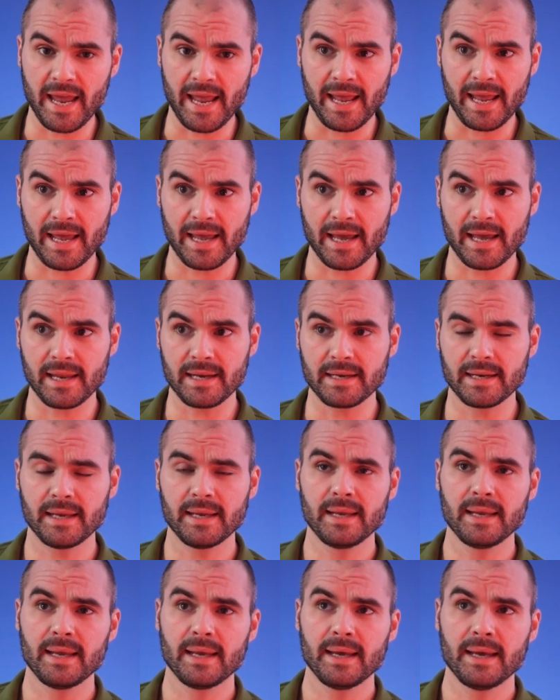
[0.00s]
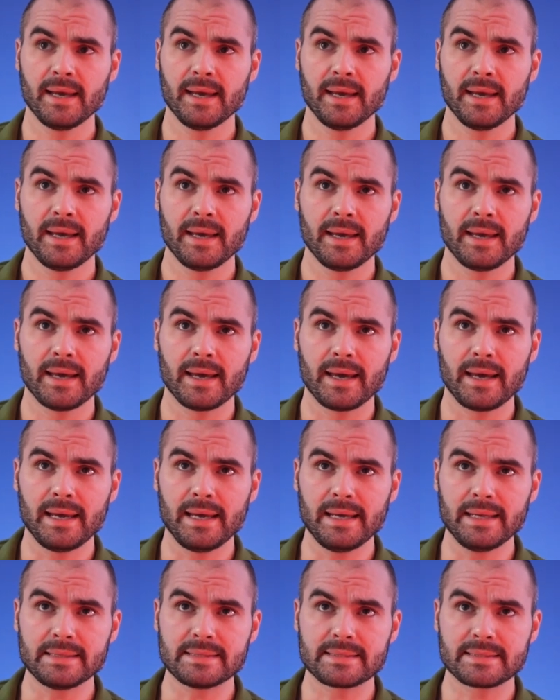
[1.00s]
and
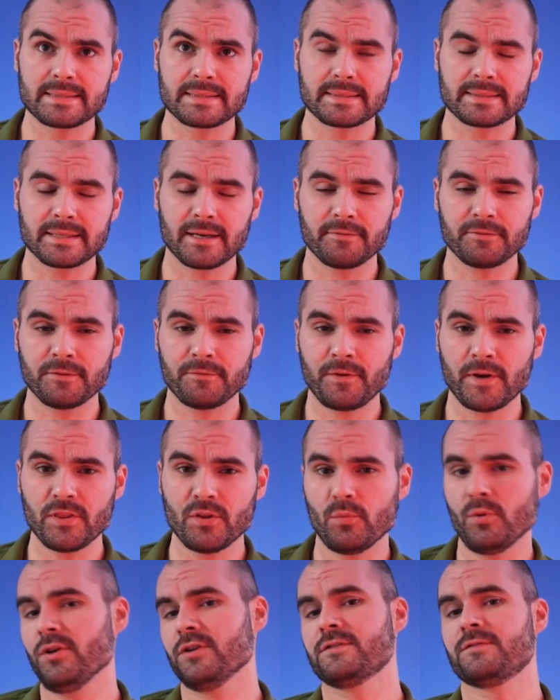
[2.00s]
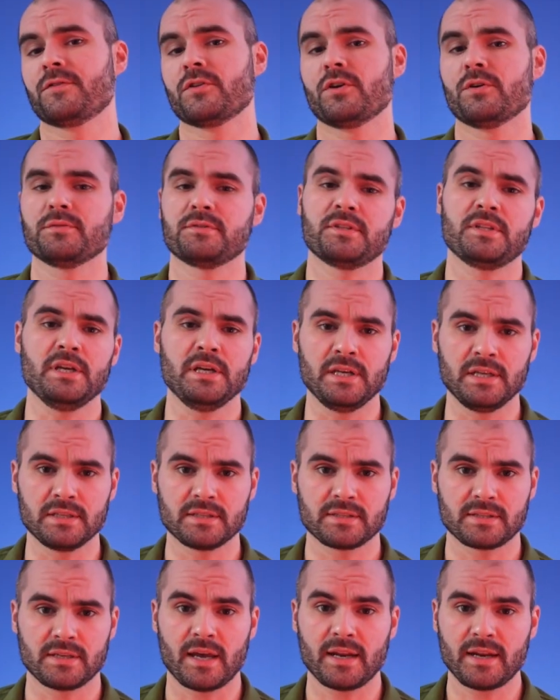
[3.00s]
it's tough to find the words for those
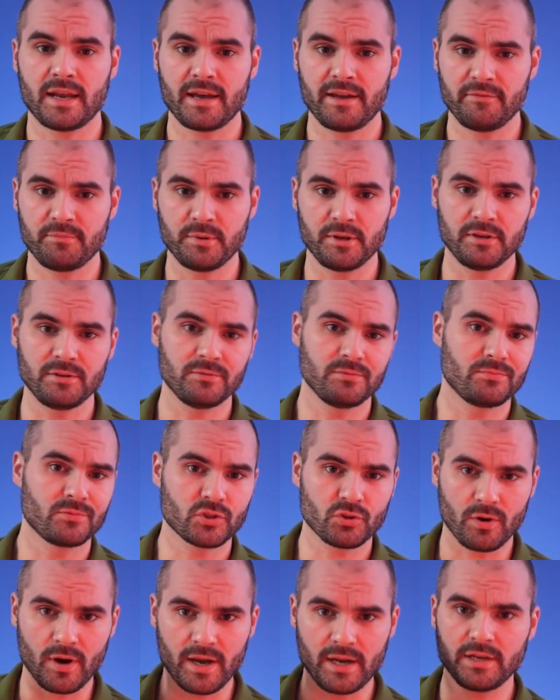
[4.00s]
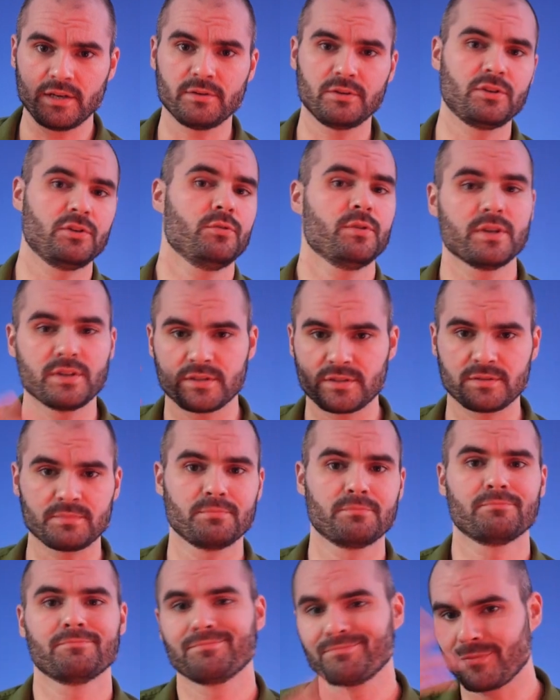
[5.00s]
things. And I've been trying to do
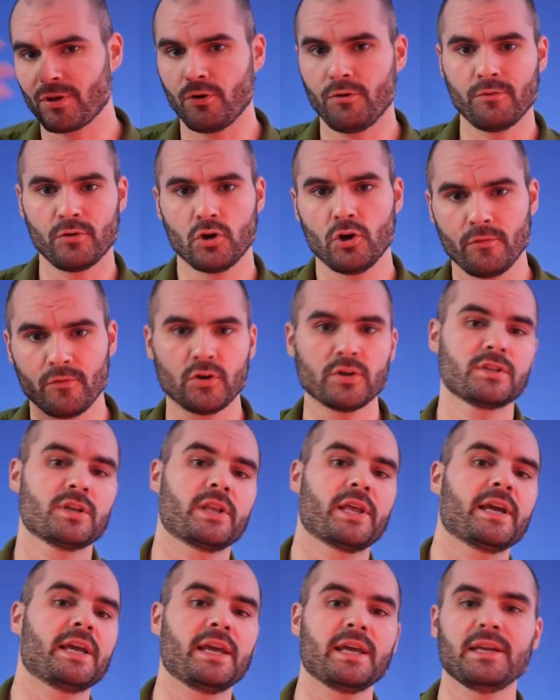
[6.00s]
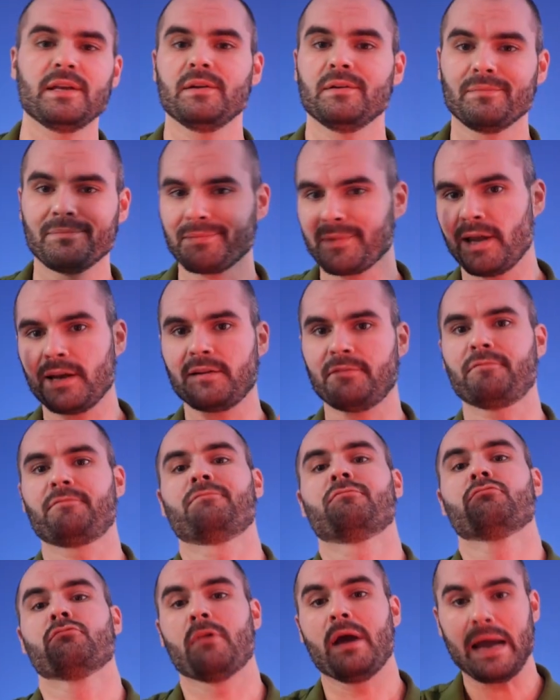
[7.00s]
this over and over until I get it kind of
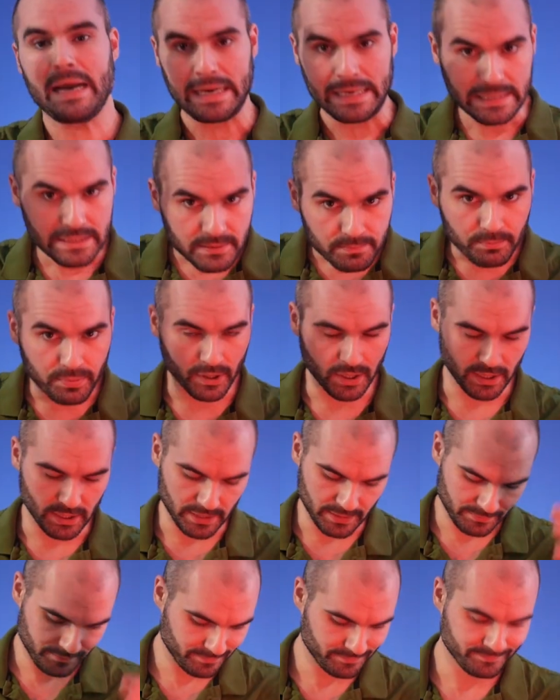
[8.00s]
right, but